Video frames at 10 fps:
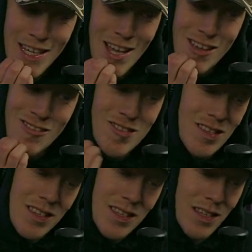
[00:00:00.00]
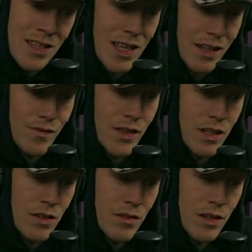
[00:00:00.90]
Guess since this is the second
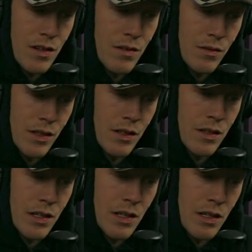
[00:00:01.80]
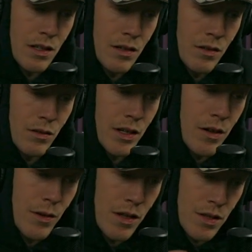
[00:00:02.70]
video, you know, we'll hit her
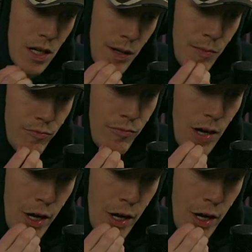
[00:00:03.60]
with a sub.